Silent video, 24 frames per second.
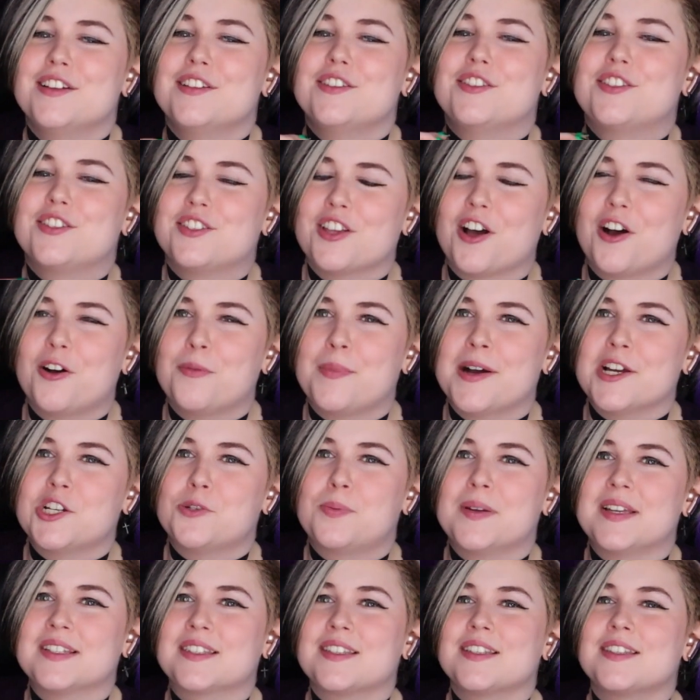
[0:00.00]
so
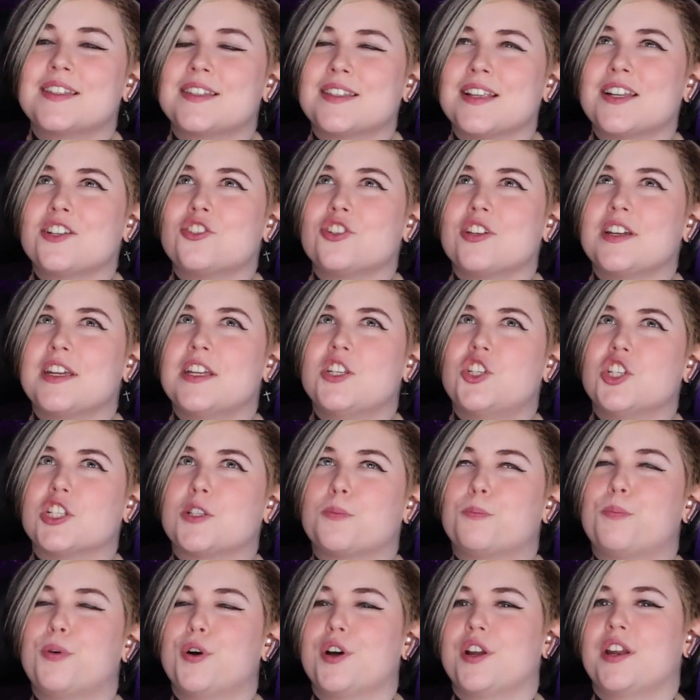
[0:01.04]
much because it's essentially
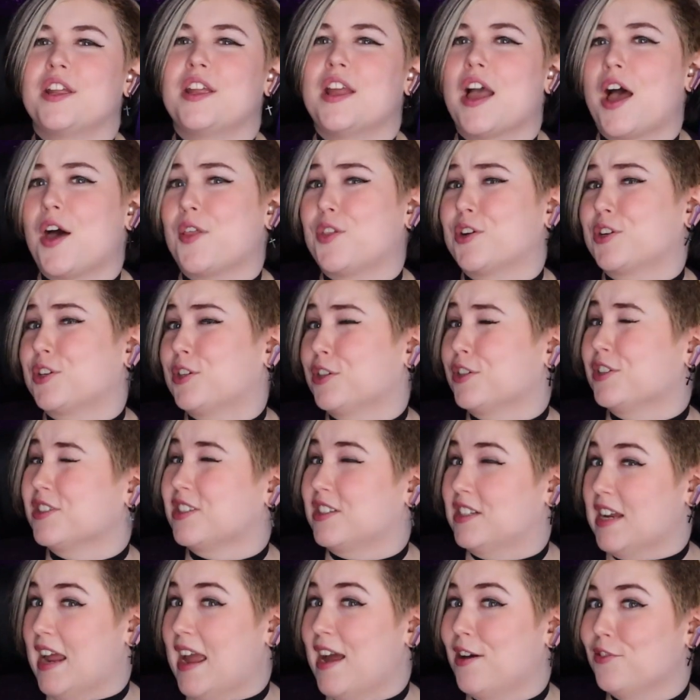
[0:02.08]
just putting other
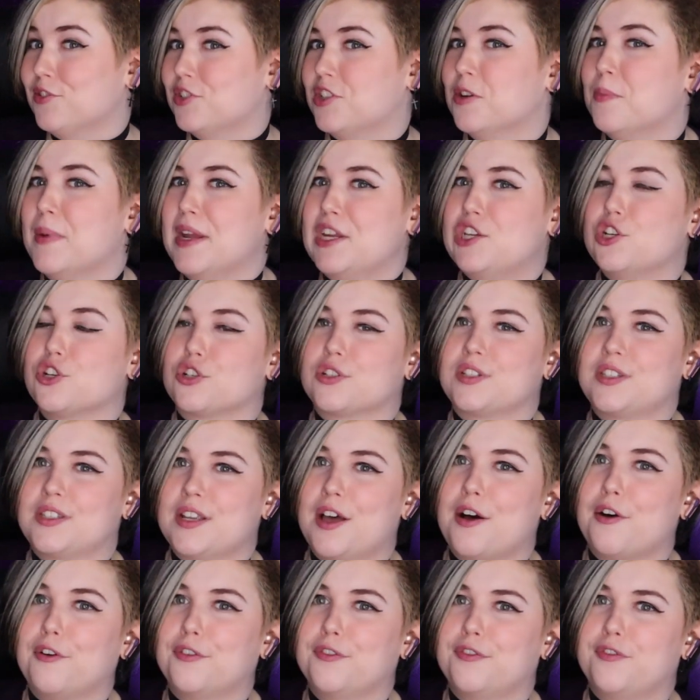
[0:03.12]
girls down to make
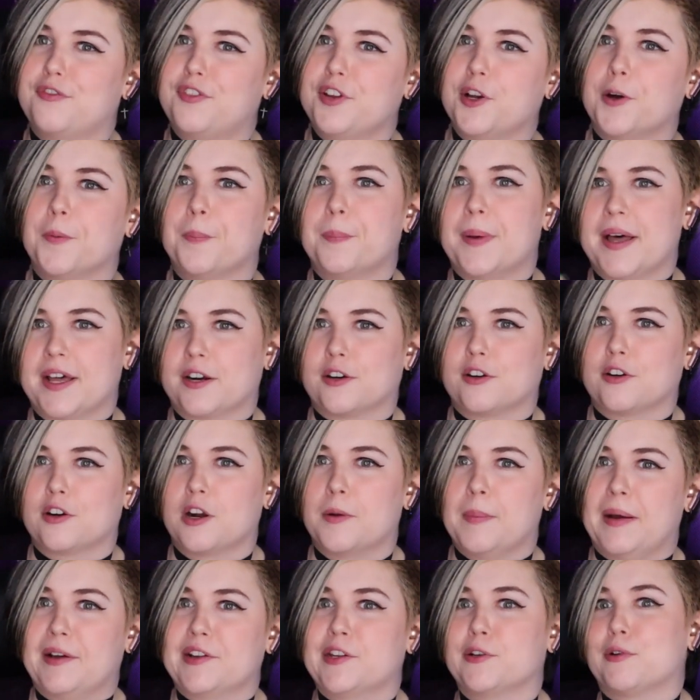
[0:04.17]
yourself feel
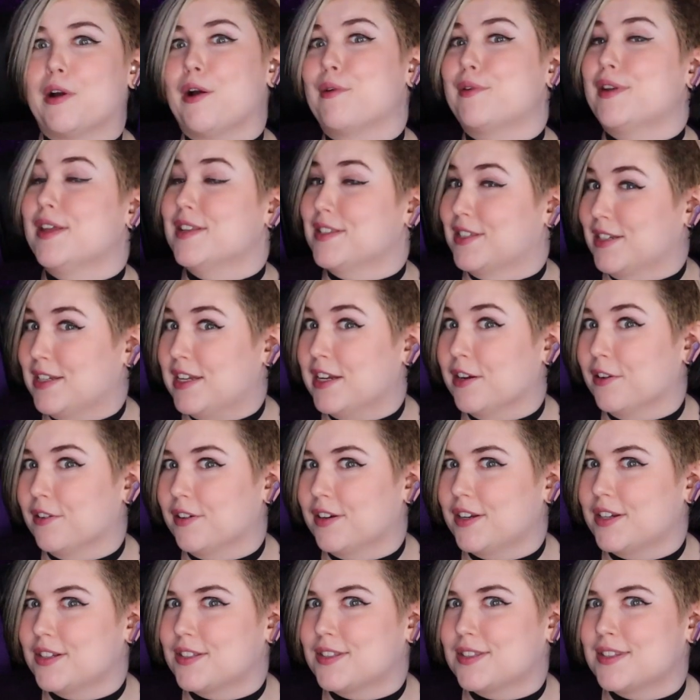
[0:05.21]
better about your own
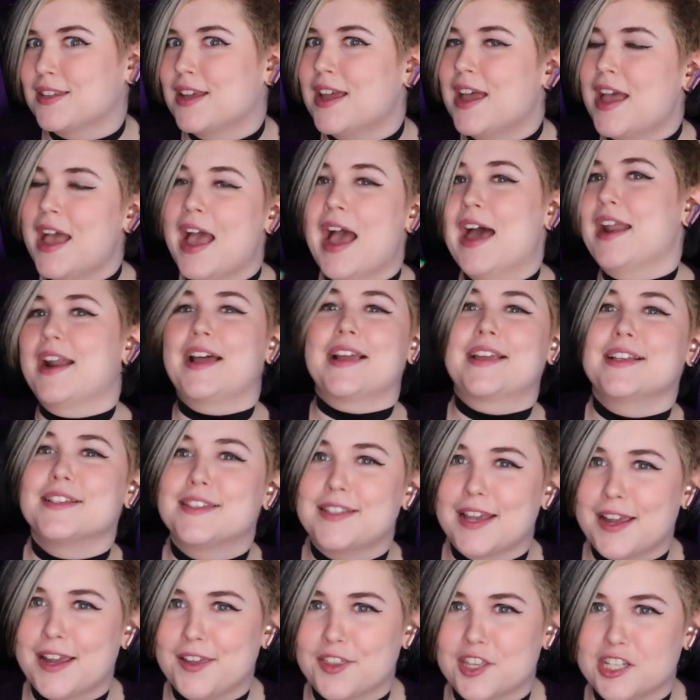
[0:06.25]
insecurities. And I
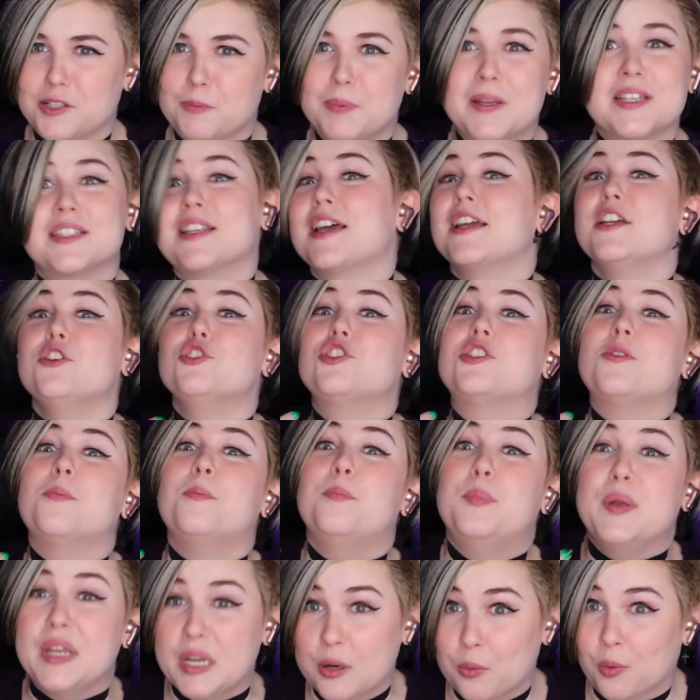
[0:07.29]
can say this because I used to
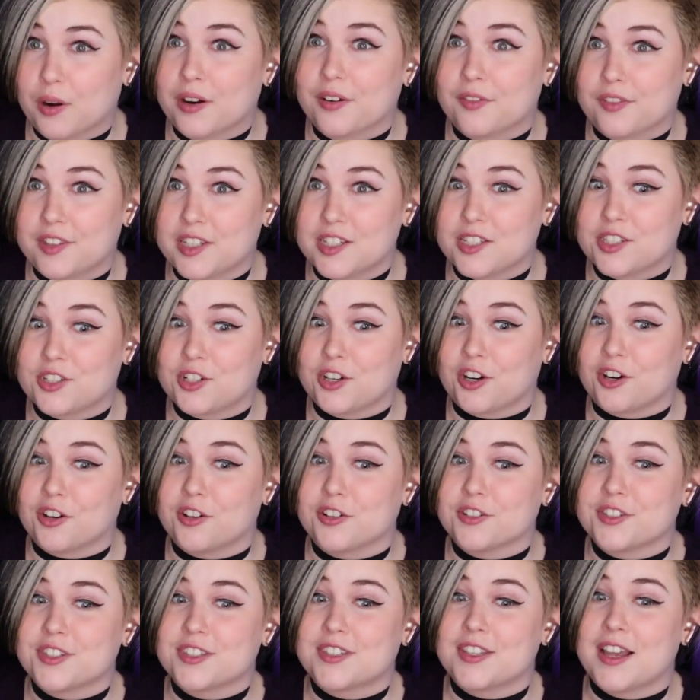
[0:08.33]
be one of these
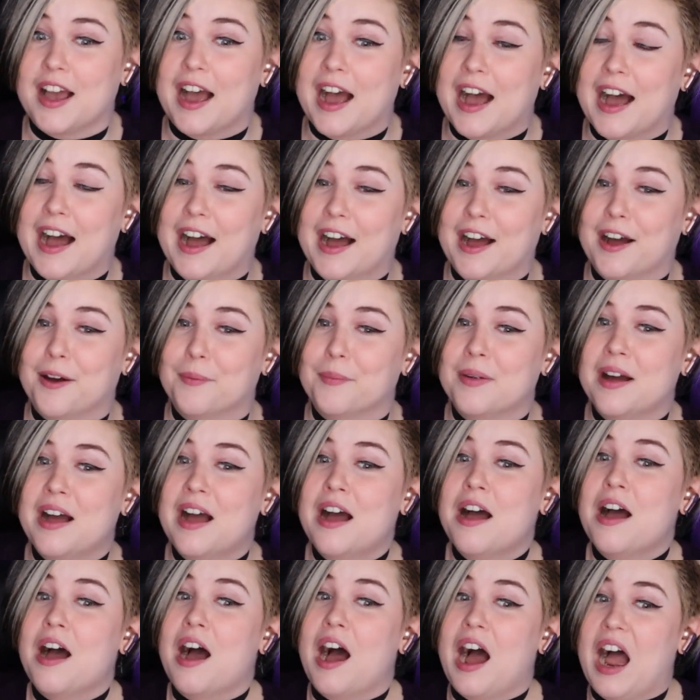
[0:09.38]
girls.
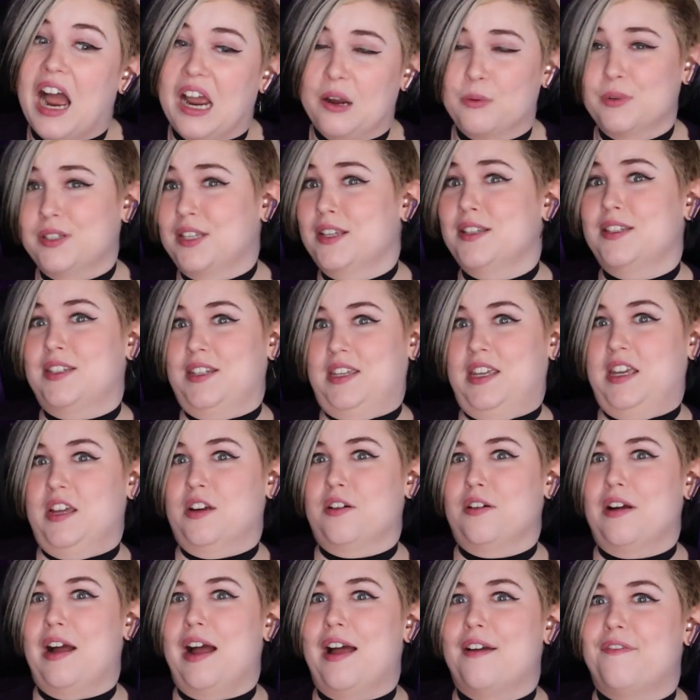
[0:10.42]
I was
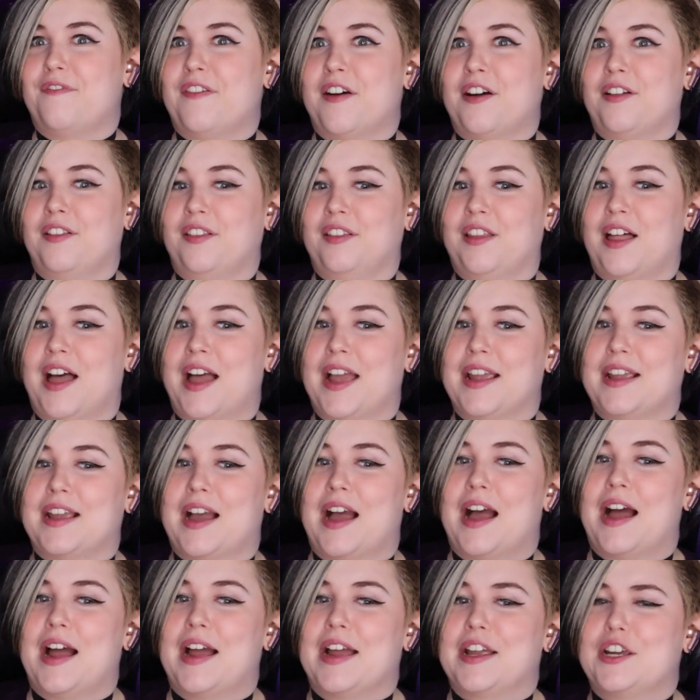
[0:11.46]
insecure. I felt like
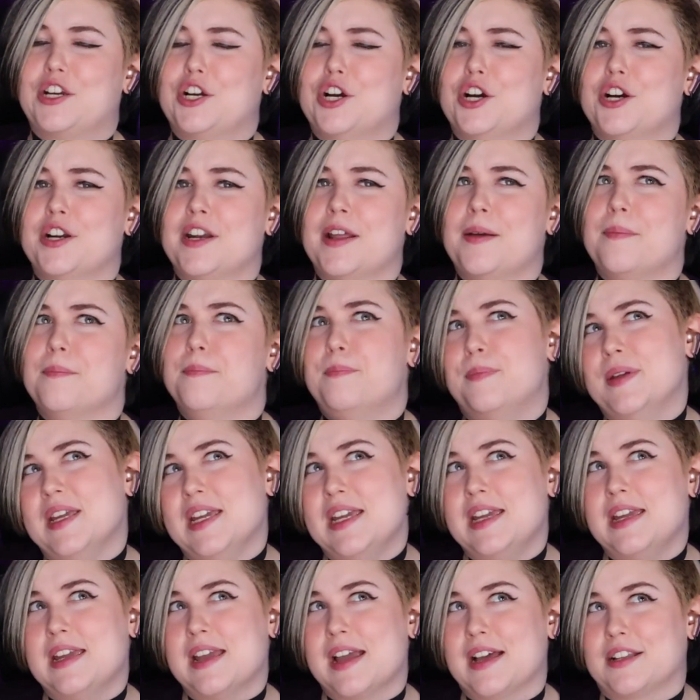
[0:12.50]
I couldn't
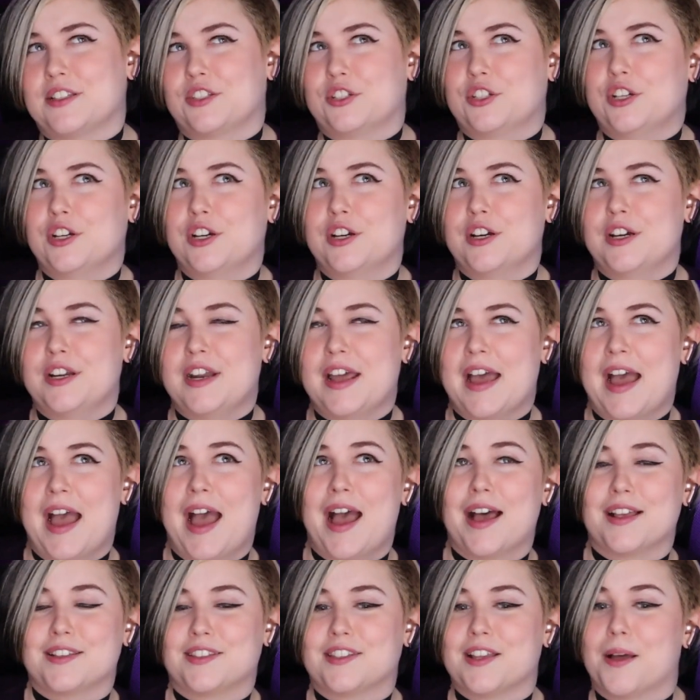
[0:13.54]
be as good
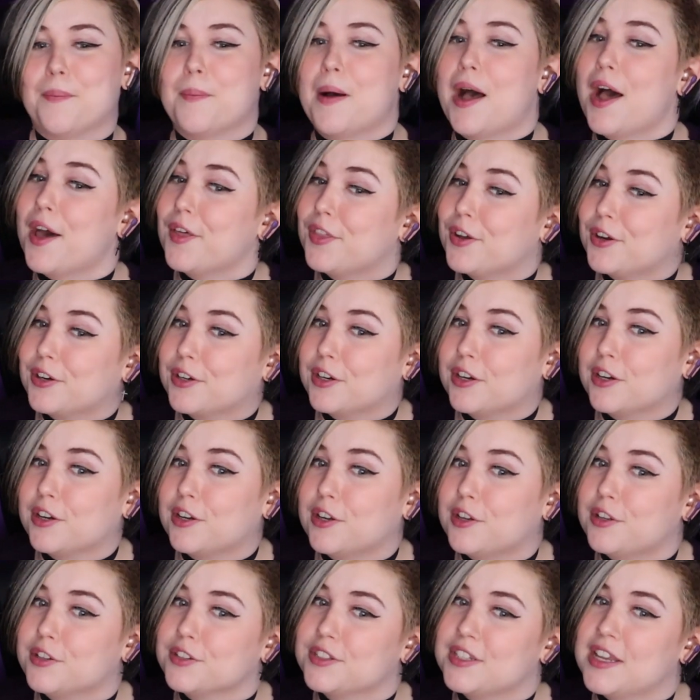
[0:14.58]
as some other
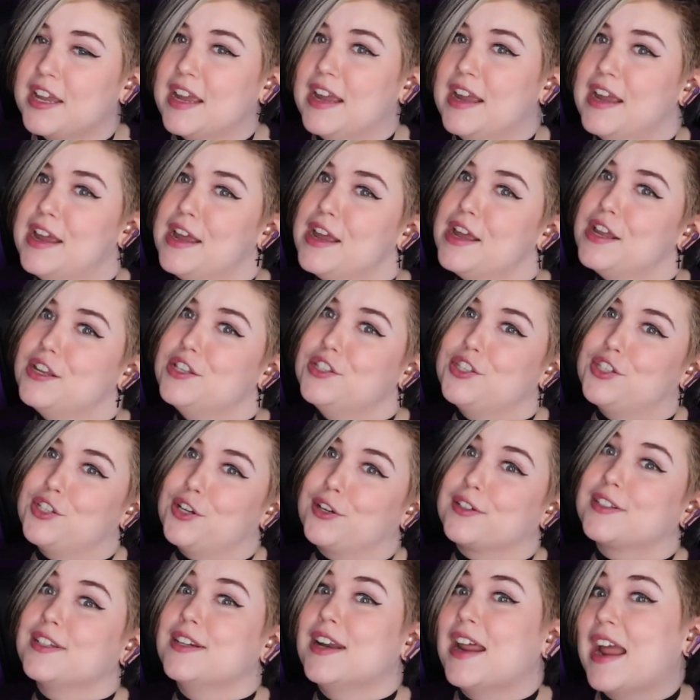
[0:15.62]
girls in
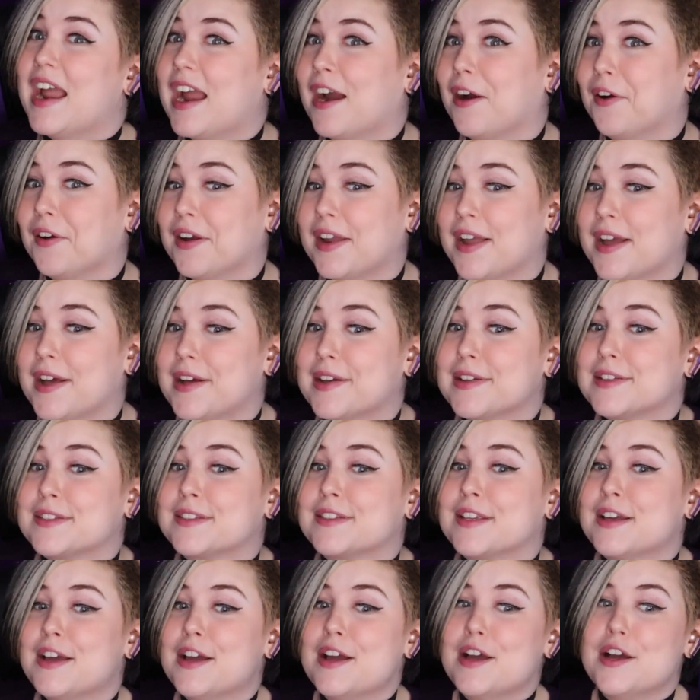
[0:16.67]
certain
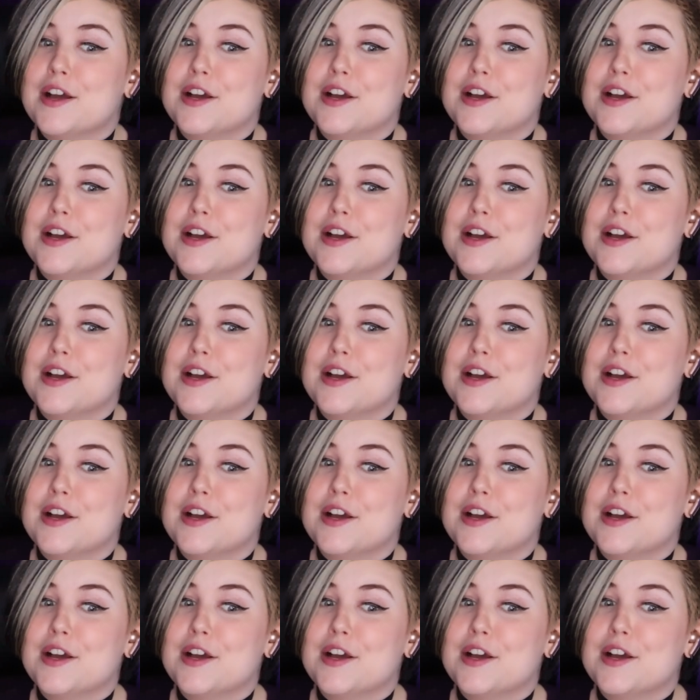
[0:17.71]
areas.